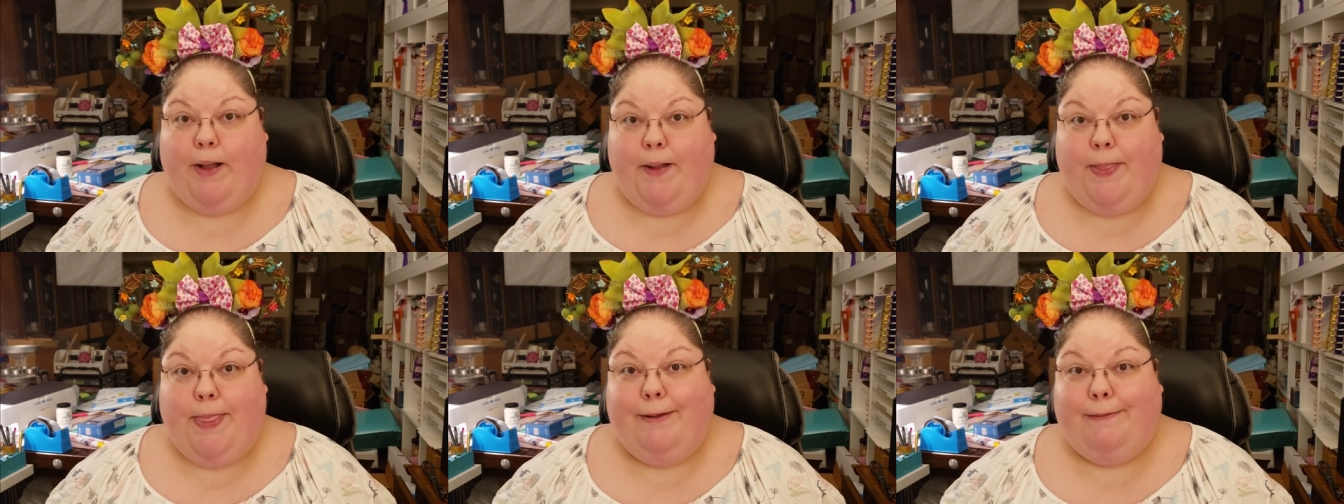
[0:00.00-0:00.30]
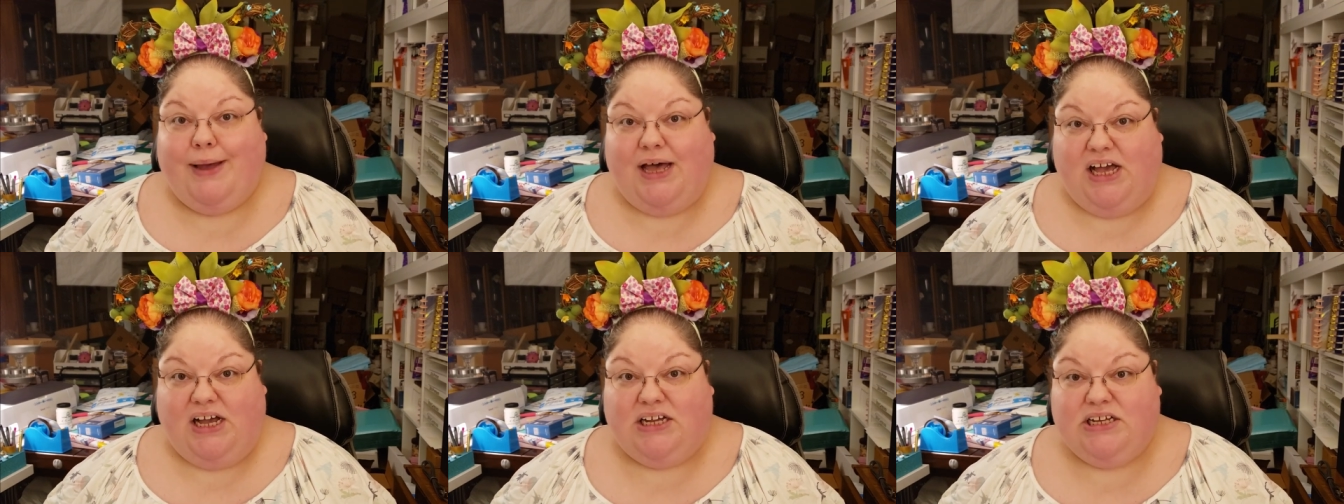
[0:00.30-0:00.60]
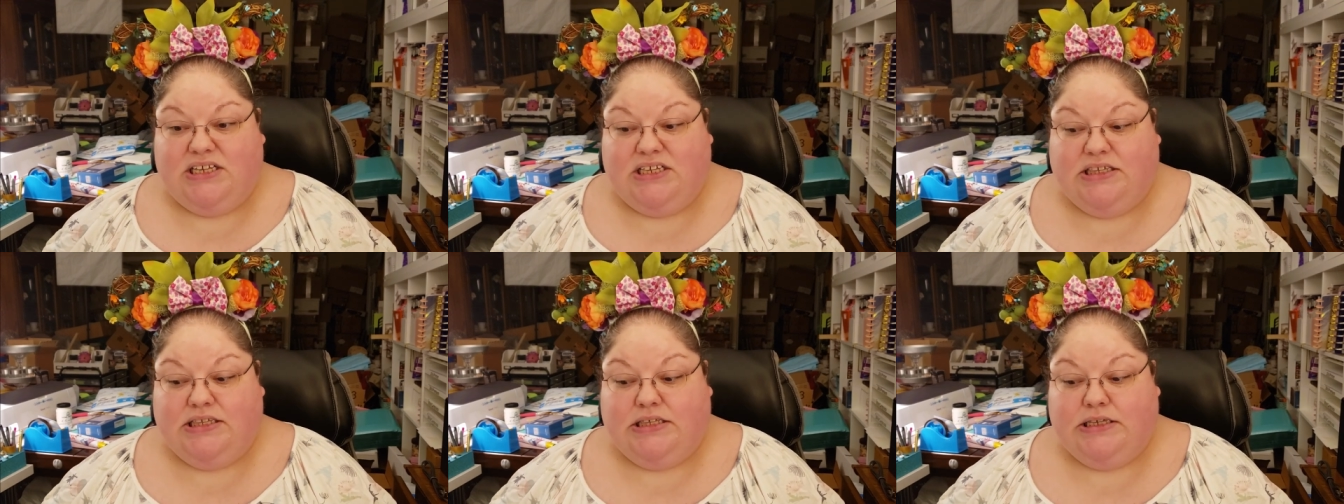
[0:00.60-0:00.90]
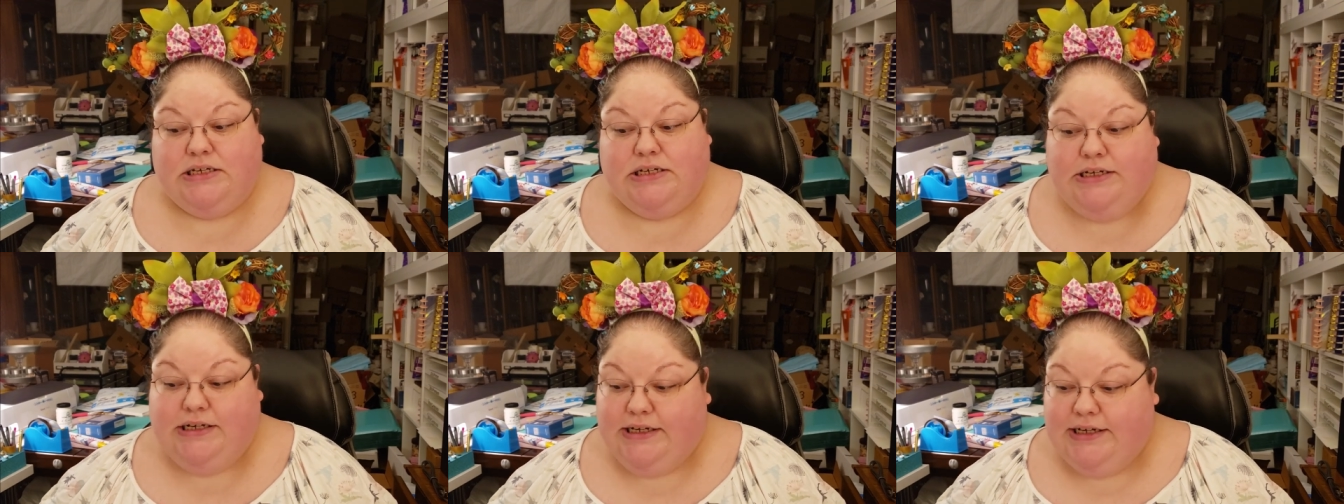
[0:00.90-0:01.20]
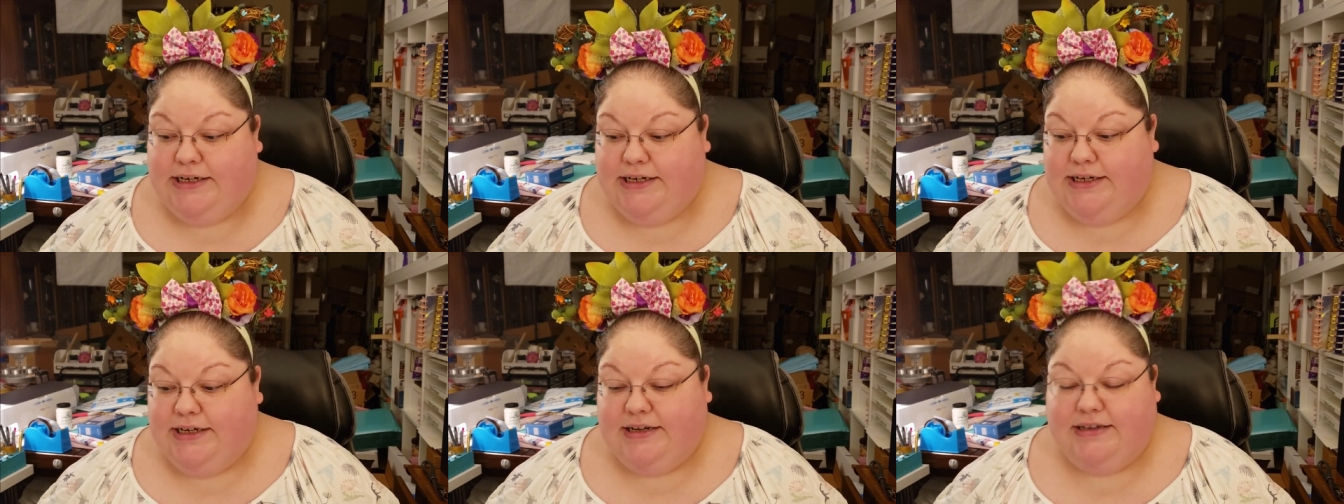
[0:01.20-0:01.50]
on the box,
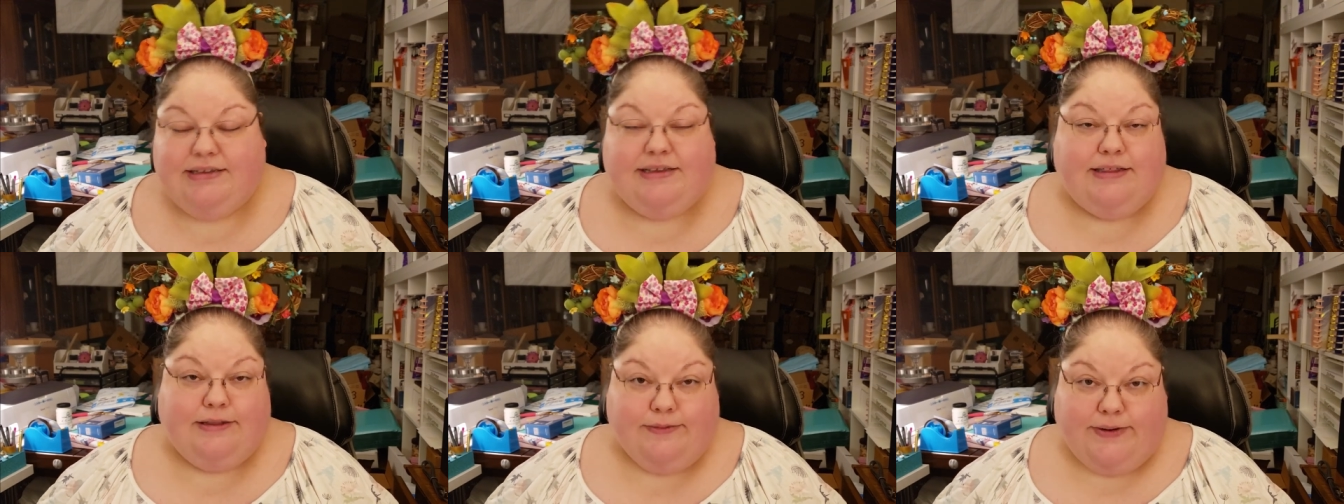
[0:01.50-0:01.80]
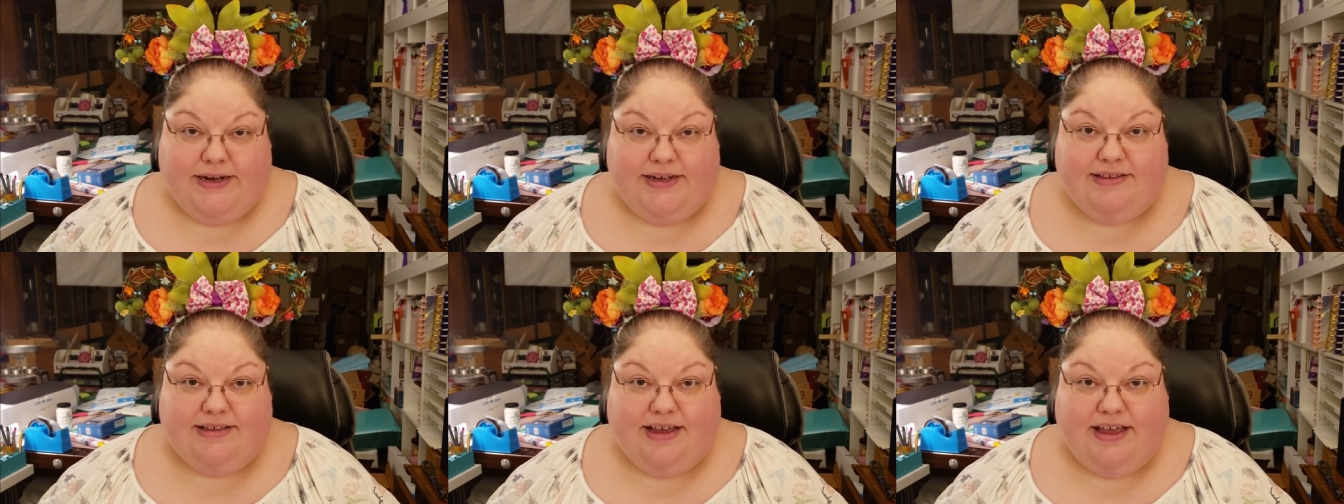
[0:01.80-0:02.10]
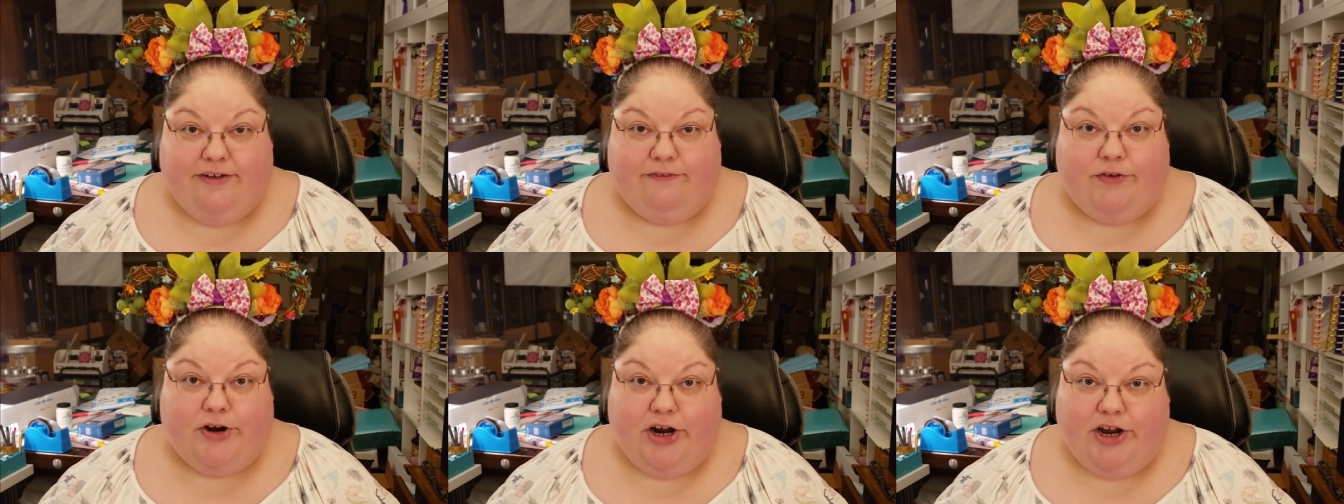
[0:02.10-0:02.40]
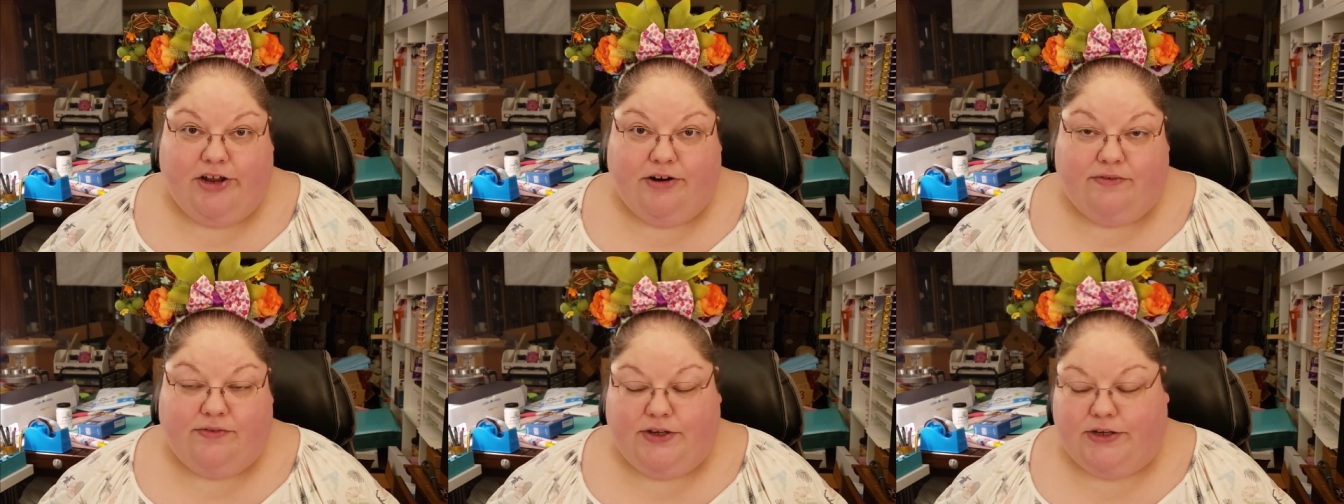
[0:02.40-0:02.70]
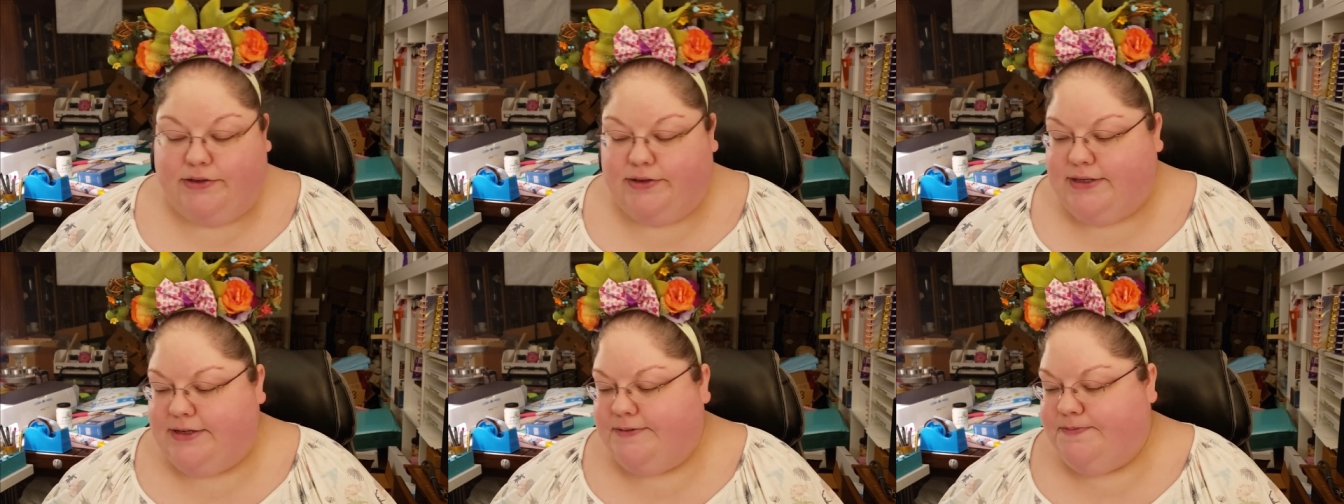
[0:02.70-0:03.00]
because otherwise I get very
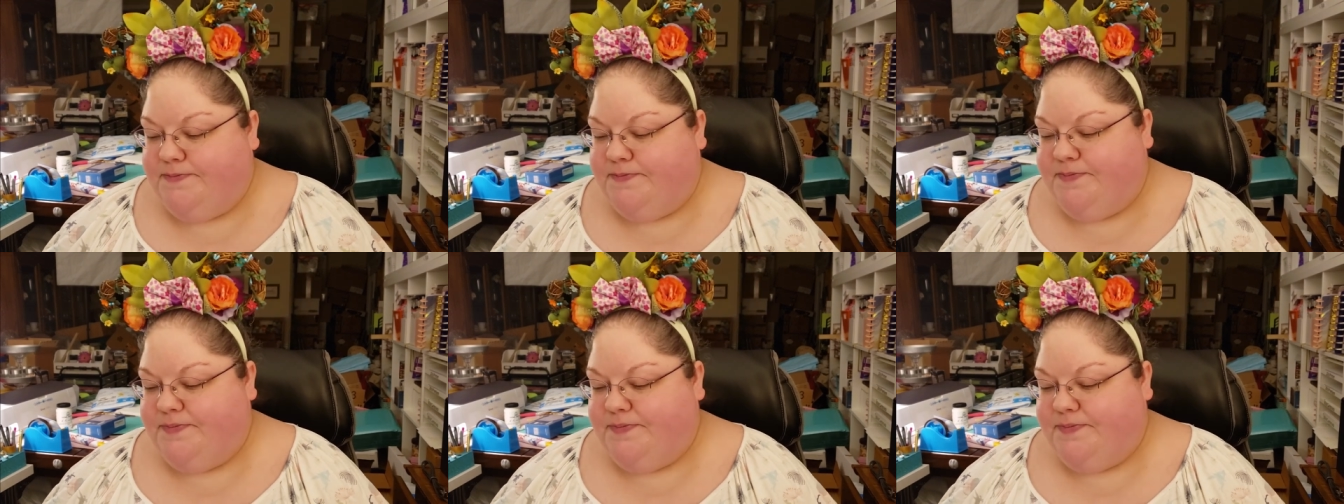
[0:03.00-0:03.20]
confused.